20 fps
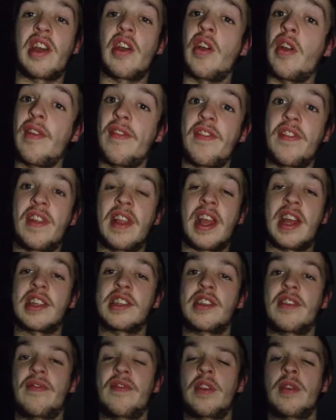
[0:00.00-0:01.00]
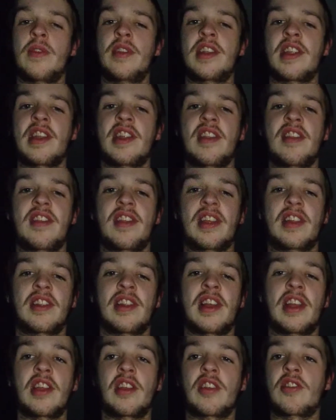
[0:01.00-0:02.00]
Hopefully it hasn't ruined anything
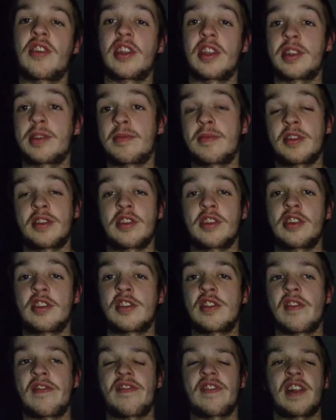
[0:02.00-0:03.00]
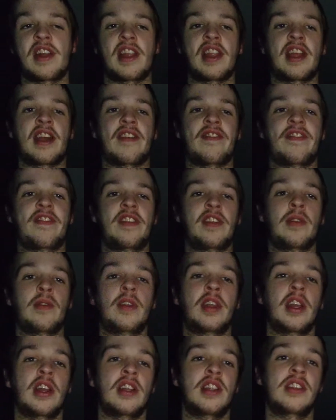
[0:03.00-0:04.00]
like Christmas and stuff like that for you
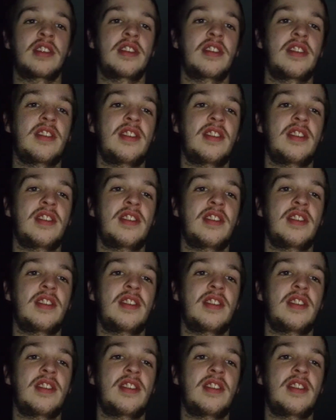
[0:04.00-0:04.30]
guys.